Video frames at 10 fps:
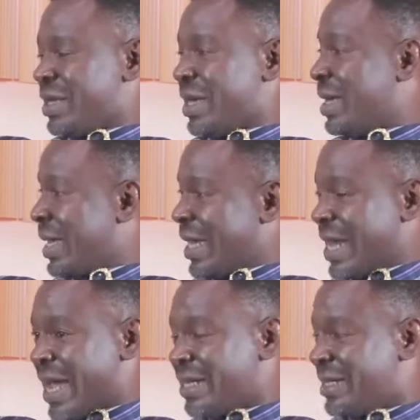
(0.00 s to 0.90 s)
With
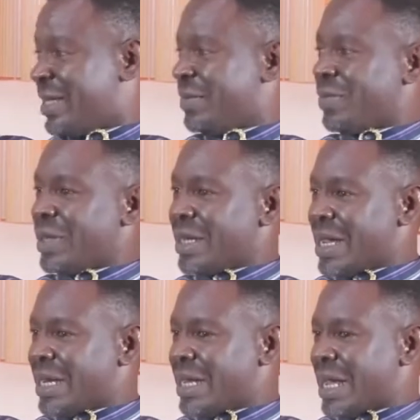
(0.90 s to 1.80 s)
NIT.
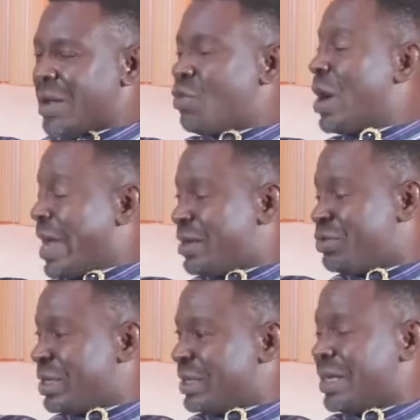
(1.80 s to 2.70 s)
And why the
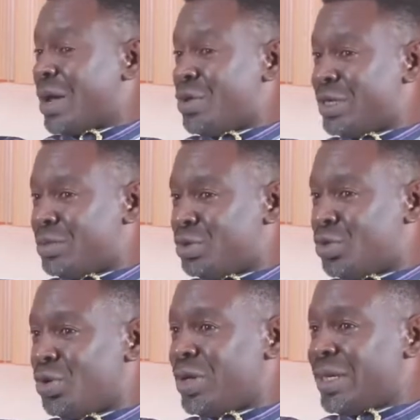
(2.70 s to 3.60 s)
reason? I want him
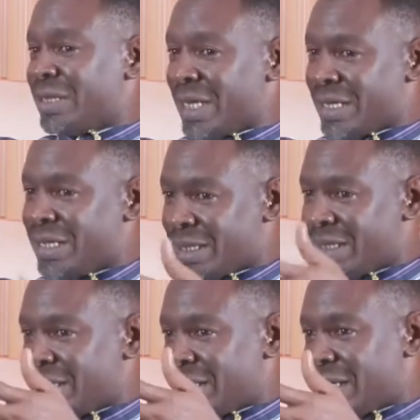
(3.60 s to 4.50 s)
to take
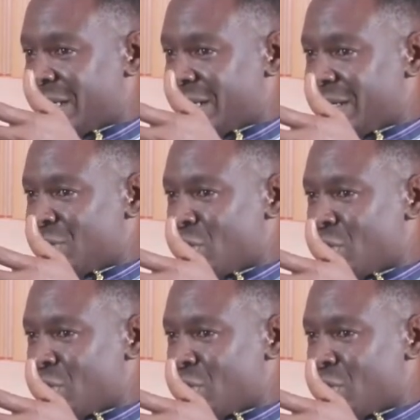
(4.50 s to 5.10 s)
this to